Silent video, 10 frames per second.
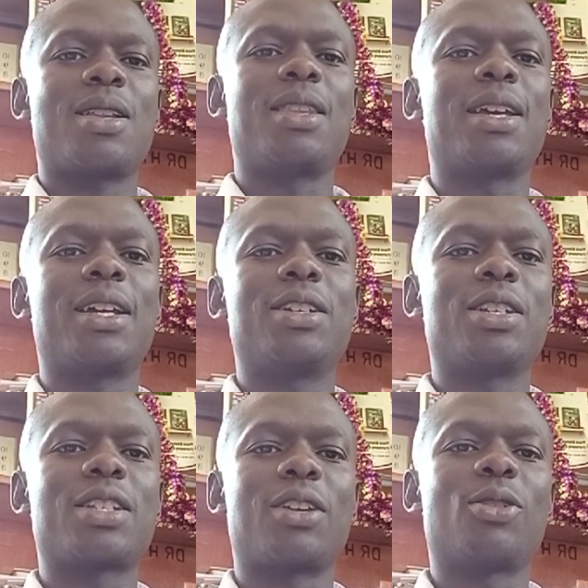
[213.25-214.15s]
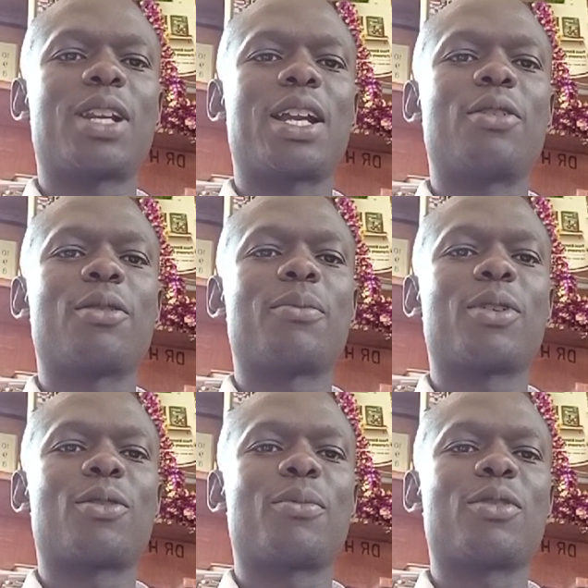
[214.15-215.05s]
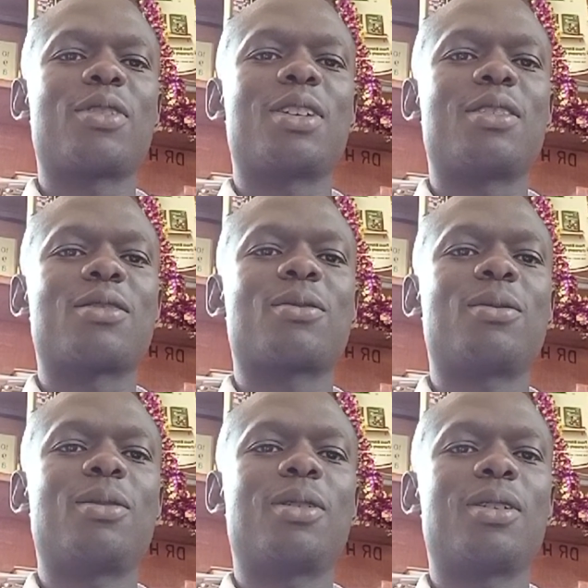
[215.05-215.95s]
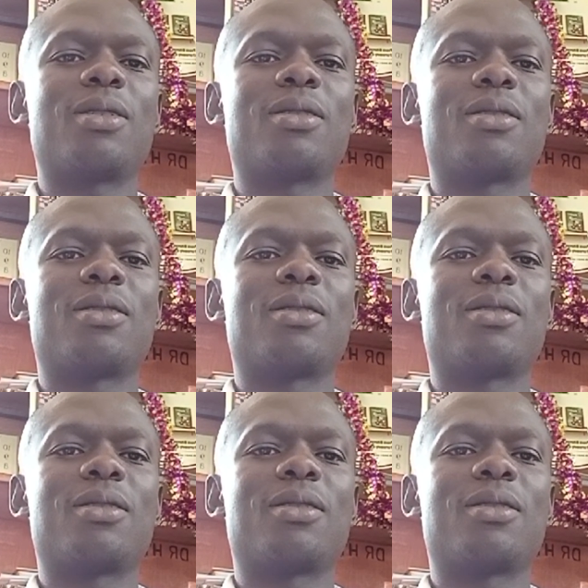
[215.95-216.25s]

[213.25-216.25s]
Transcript: the head teacher at Romeo Community School.